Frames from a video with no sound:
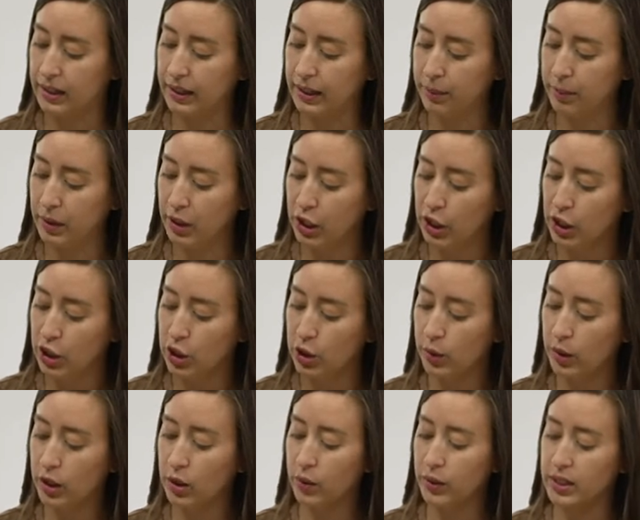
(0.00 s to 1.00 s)
clip,
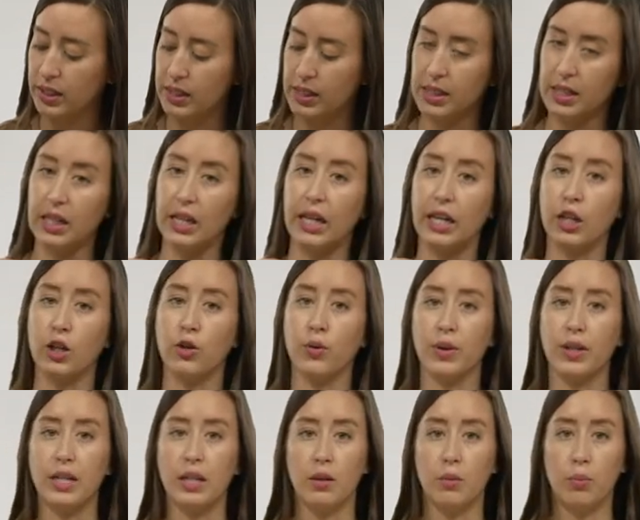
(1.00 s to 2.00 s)
you are going to see a
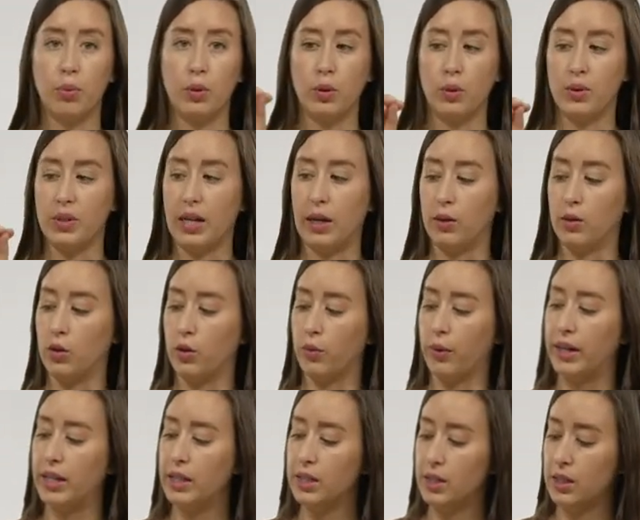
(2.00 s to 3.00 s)
green pull down
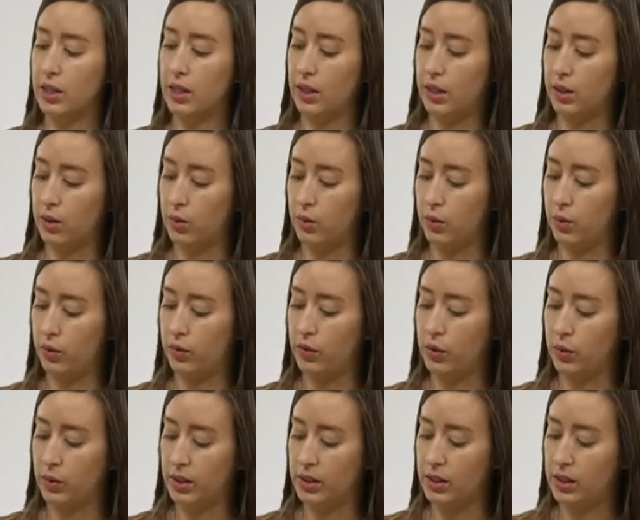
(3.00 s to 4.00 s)
grate. I don't know if
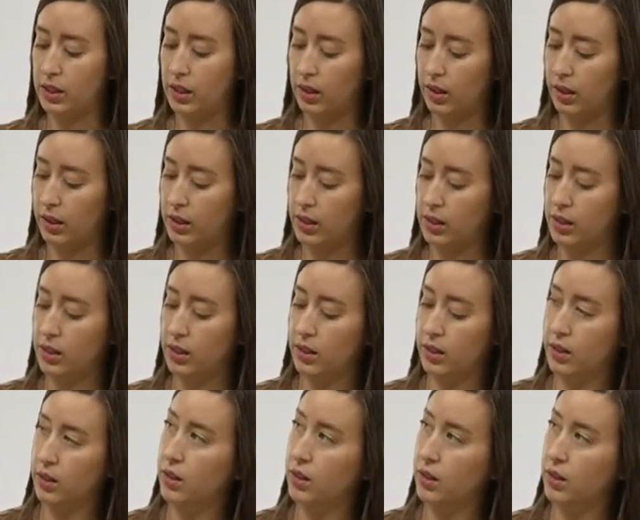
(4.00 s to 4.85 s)
you can see this.